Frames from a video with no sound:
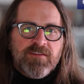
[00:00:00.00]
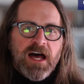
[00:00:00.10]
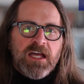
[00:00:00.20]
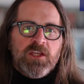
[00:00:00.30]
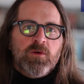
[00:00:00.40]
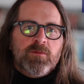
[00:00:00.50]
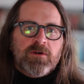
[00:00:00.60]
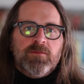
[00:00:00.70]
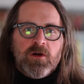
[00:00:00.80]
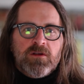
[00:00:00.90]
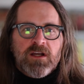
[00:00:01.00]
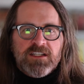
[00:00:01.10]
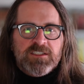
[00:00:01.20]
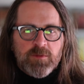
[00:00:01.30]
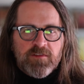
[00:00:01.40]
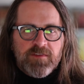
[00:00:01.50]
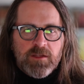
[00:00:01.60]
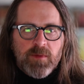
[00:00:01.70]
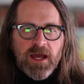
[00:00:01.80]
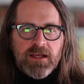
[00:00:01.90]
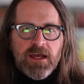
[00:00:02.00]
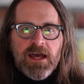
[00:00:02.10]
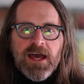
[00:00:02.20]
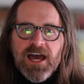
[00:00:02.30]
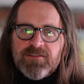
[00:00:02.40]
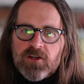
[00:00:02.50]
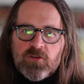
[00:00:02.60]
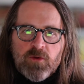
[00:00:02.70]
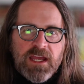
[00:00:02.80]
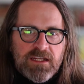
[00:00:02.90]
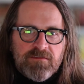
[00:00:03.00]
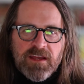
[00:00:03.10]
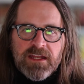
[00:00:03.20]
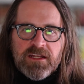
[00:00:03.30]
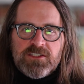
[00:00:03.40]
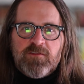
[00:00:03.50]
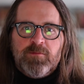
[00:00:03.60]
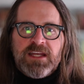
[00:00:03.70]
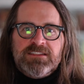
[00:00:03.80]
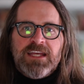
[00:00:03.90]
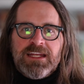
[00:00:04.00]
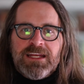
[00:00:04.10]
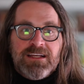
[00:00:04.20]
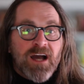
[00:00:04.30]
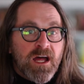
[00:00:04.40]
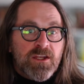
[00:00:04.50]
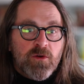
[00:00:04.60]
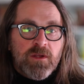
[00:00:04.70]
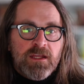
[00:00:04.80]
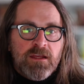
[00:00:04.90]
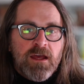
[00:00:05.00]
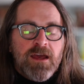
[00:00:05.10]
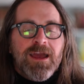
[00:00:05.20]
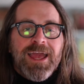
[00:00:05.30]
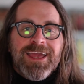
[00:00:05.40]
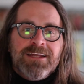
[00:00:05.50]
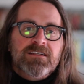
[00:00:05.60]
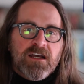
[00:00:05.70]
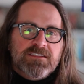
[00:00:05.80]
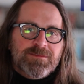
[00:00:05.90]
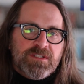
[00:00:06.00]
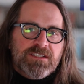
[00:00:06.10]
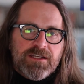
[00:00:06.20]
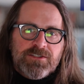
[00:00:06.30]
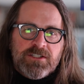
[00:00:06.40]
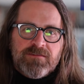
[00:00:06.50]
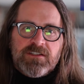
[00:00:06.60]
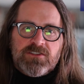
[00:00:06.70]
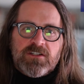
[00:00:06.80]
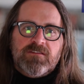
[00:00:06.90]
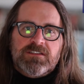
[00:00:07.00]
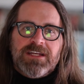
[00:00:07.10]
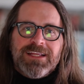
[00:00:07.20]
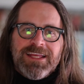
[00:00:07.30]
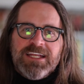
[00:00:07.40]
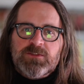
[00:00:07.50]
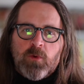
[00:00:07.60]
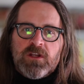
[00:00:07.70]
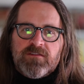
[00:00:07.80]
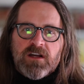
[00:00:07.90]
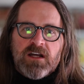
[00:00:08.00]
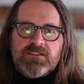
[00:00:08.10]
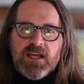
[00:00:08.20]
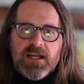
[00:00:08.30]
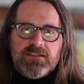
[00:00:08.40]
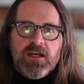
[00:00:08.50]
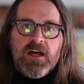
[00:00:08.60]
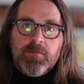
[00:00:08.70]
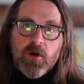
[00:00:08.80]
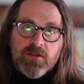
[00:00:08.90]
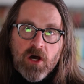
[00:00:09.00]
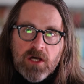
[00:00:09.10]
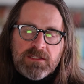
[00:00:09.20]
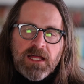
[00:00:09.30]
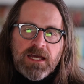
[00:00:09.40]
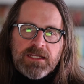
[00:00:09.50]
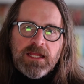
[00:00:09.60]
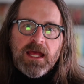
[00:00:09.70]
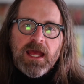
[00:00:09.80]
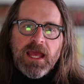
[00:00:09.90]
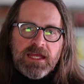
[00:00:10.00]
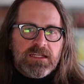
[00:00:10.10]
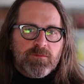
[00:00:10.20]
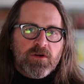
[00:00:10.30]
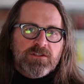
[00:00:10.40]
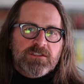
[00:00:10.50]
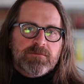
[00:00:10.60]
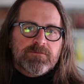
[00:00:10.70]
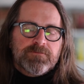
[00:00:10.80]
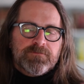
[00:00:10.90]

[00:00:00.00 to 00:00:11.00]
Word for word: value and promote customer feedback have the great advantage of maintaining continuity and customization of the service at each point of contact, both online and in person.